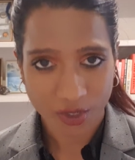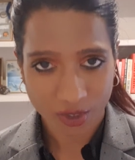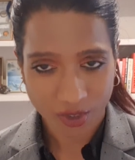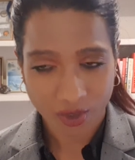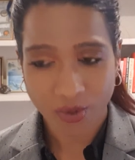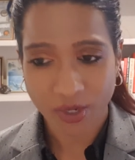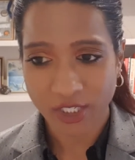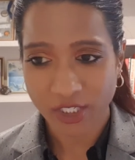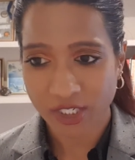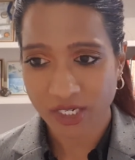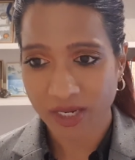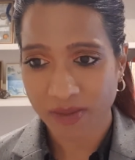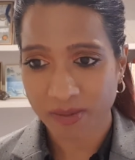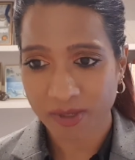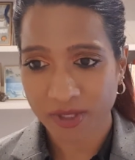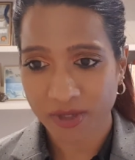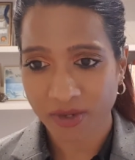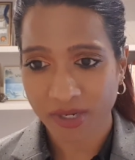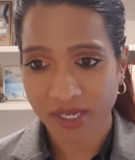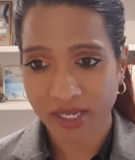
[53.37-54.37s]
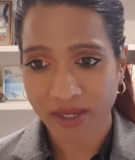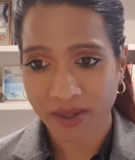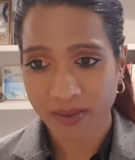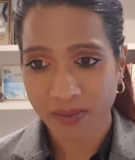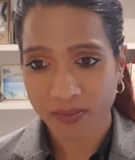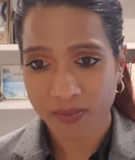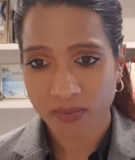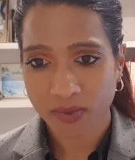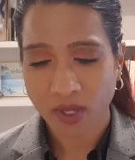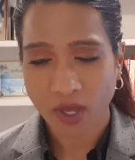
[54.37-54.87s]
Question number three,
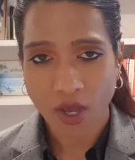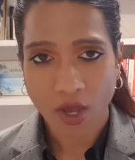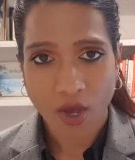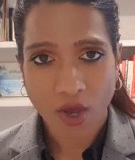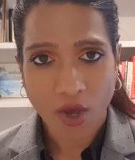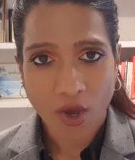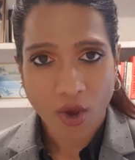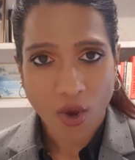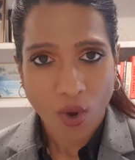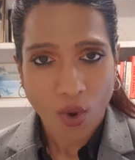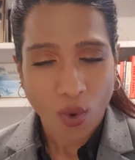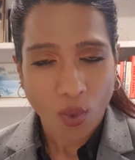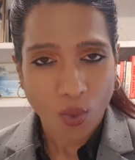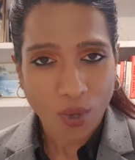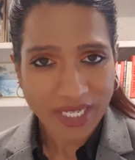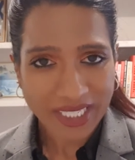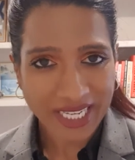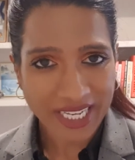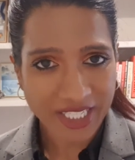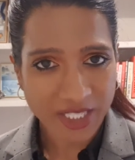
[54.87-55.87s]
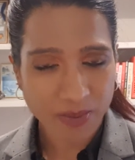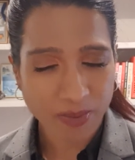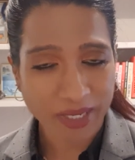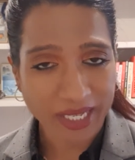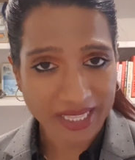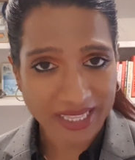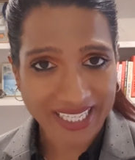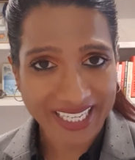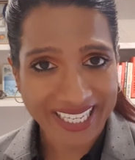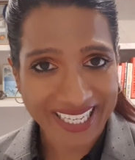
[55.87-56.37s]
what has
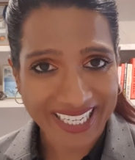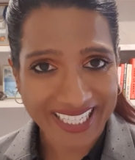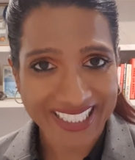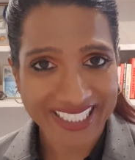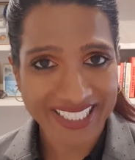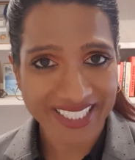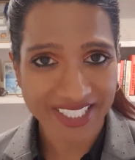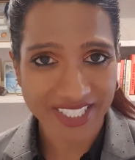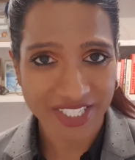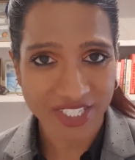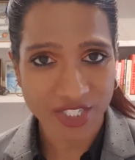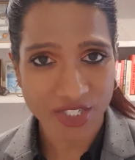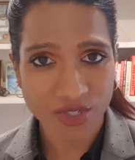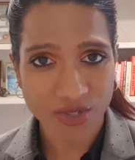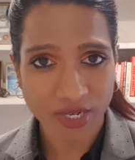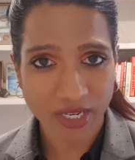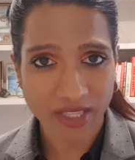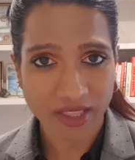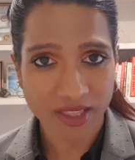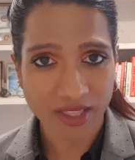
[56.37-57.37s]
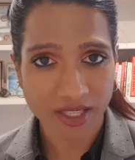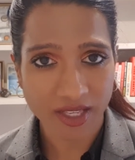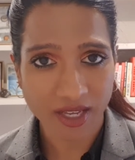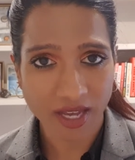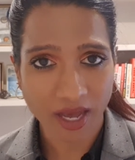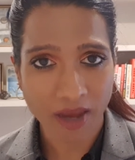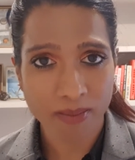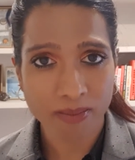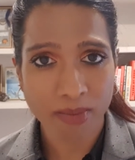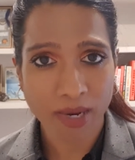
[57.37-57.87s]
been the hidden strength
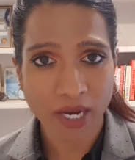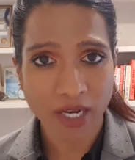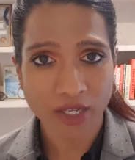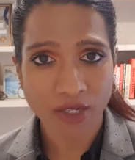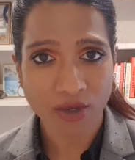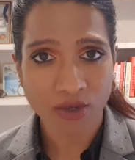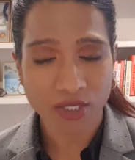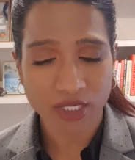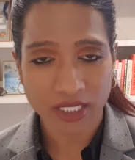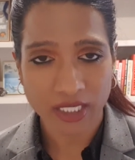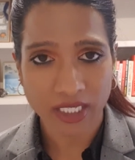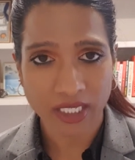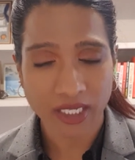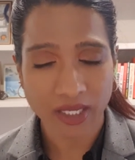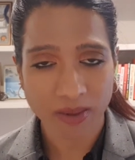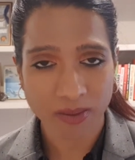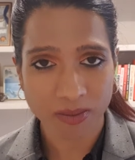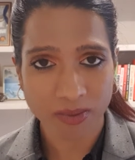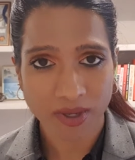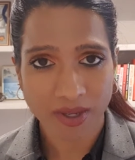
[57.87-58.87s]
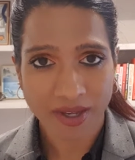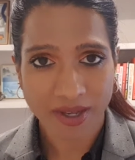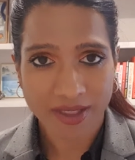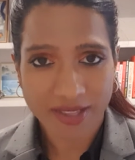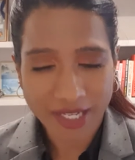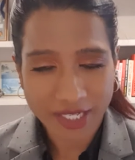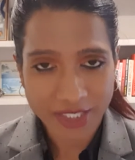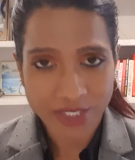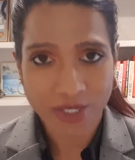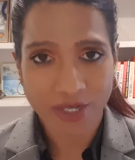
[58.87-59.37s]
among your team
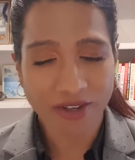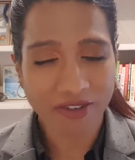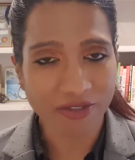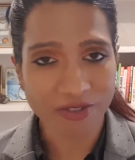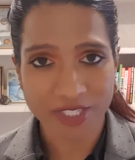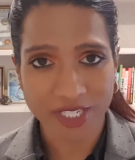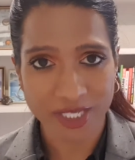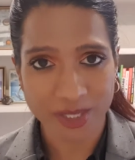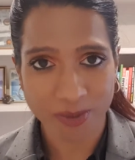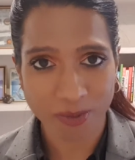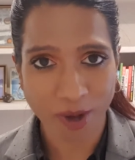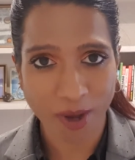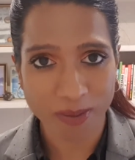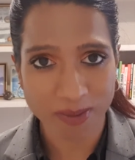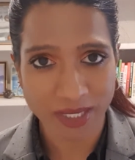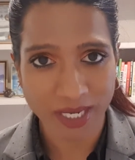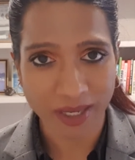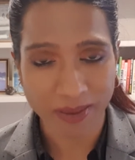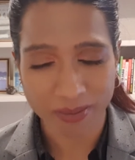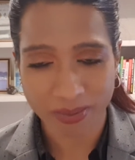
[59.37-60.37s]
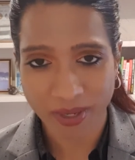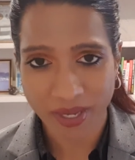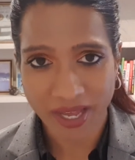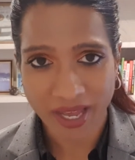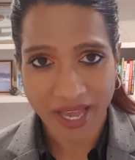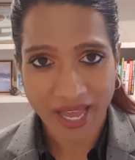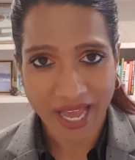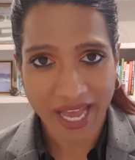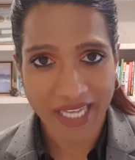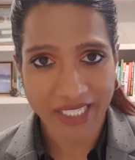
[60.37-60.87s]
that sort of just popped up
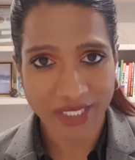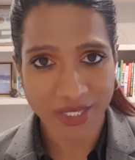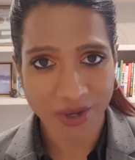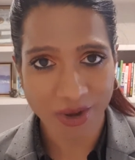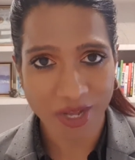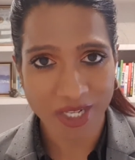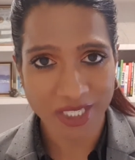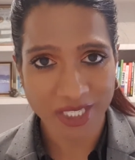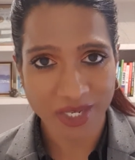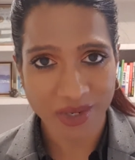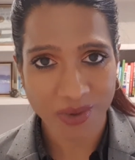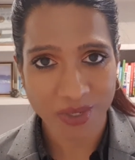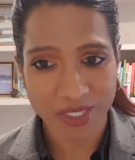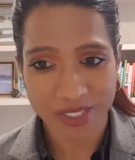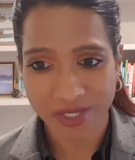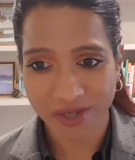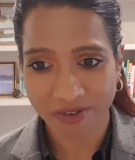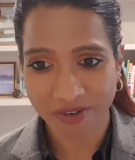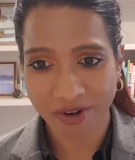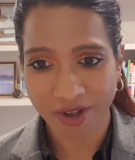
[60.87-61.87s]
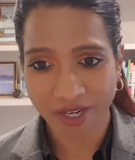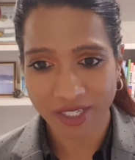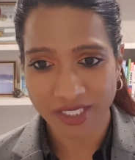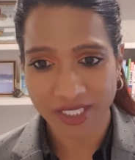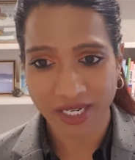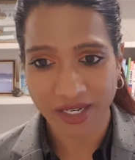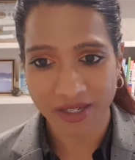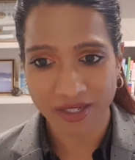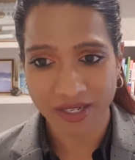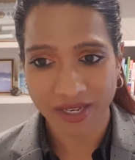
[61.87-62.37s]
as a consequence of
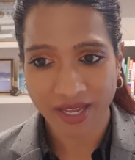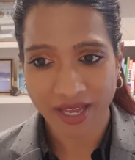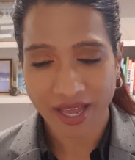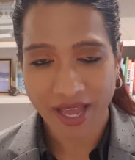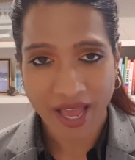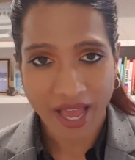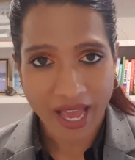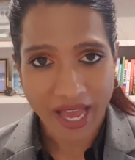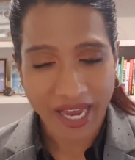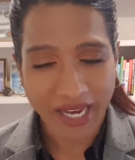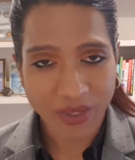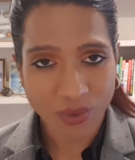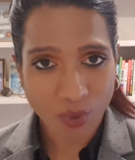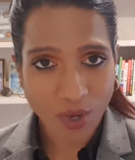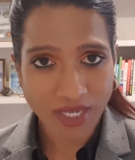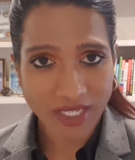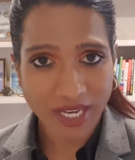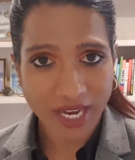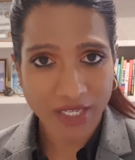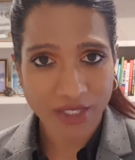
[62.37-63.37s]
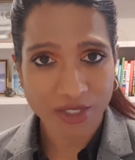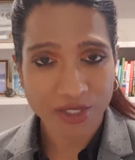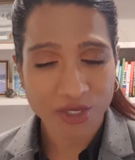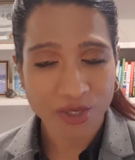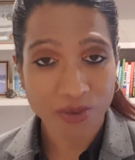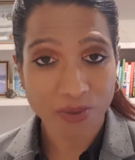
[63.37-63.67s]
lockdown? And what can you do